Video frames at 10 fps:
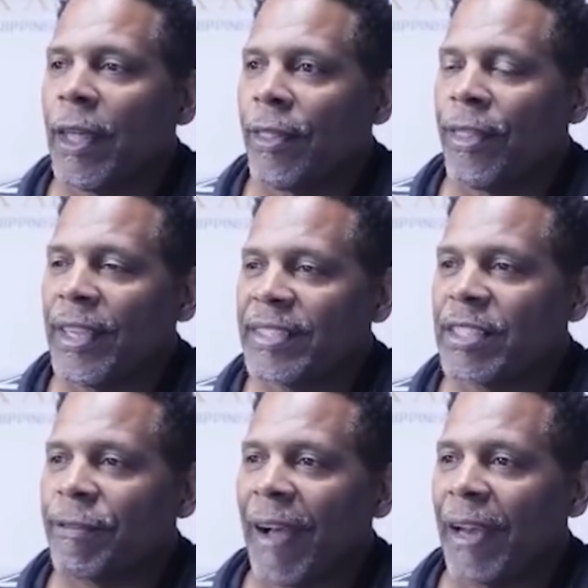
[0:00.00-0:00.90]
This
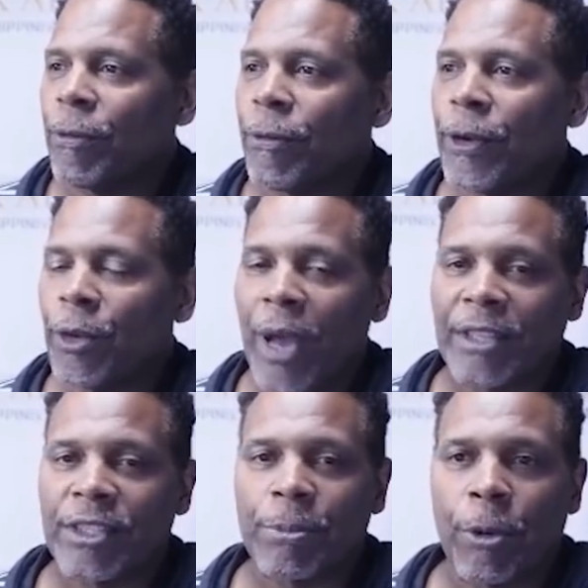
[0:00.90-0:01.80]
is vital for you
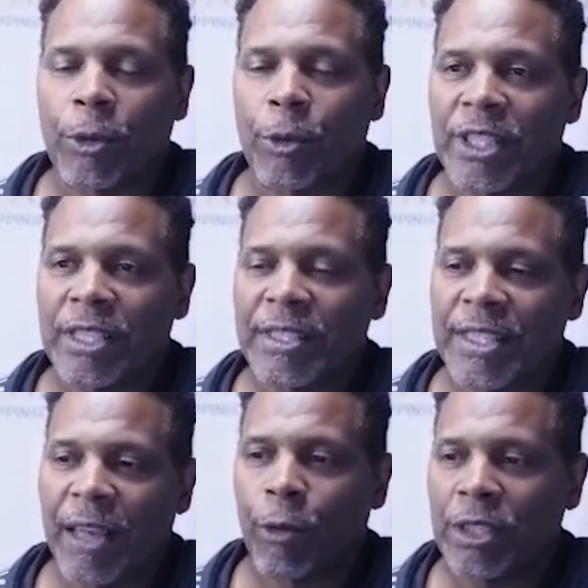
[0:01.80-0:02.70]
at support and resistance level.